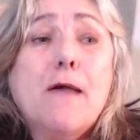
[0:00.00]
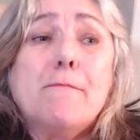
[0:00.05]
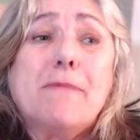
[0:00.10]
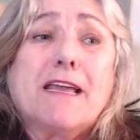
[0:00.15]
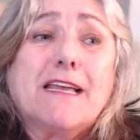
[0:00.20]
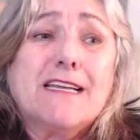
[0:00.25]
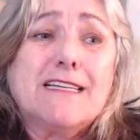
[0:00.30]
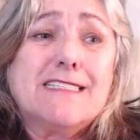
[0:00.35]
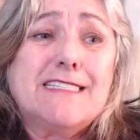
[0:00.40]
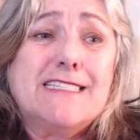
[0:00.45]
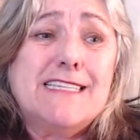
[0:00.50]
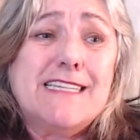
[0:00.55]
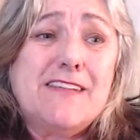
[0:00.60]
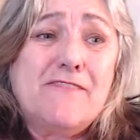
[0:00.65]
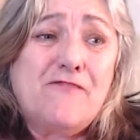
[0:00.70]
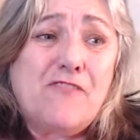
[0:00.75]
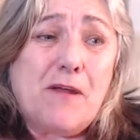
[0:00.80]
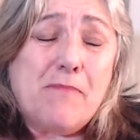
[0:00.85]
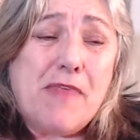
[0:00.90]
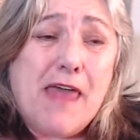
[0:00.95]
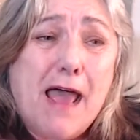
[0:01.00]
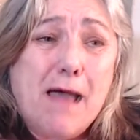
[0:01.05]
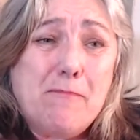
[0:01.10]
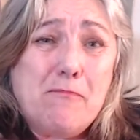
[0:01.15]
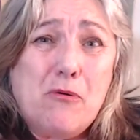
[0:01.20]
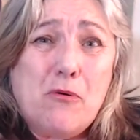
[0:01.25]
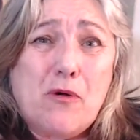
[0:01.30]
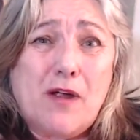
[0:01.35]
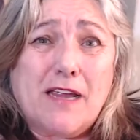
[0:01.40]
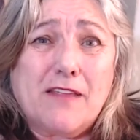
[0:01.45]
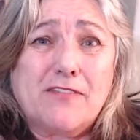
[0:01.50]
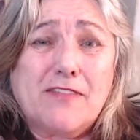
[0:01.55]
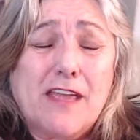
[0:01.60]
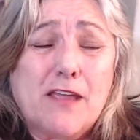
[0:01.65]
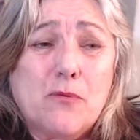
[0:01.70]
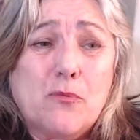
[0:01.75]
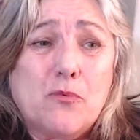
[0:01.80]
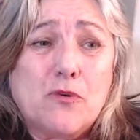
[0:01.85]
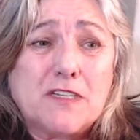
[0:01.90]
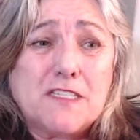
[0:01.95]
Because from that point,
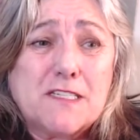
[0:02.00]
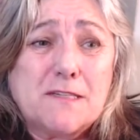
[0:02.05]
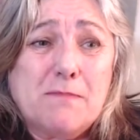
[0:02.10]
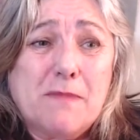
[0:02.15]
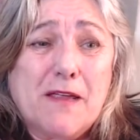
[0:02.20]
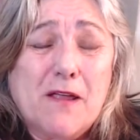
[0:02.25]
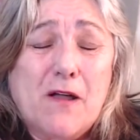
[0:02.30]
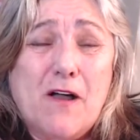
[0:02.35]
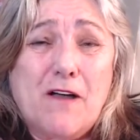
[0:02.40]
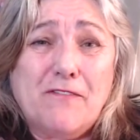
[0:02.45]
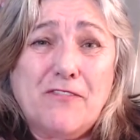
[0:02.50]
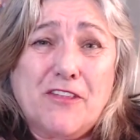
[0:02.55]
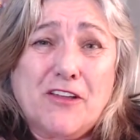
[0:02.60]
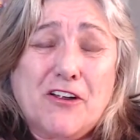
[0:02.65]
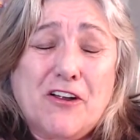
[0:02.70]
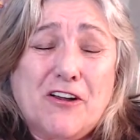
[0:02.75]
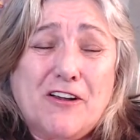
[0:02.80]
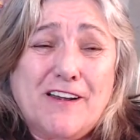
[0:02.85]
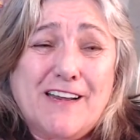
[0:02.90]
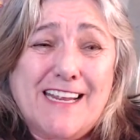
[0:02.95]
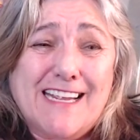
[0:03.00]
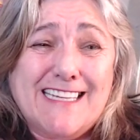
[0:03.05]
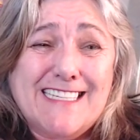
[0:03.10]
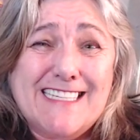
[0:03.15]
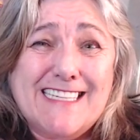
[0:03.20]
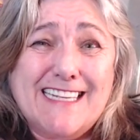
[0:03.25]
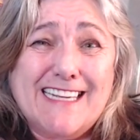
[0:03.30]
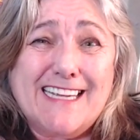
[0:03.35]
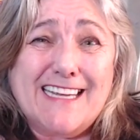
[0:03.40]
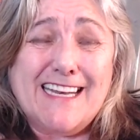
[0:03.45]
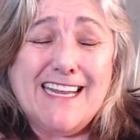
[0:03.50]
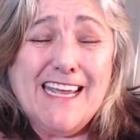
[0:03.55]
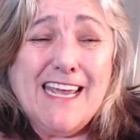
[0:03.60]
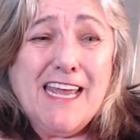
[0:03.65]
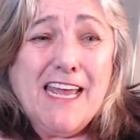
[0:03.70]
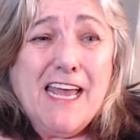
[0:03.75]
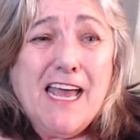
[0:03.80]
they whisked me off, the guardian did,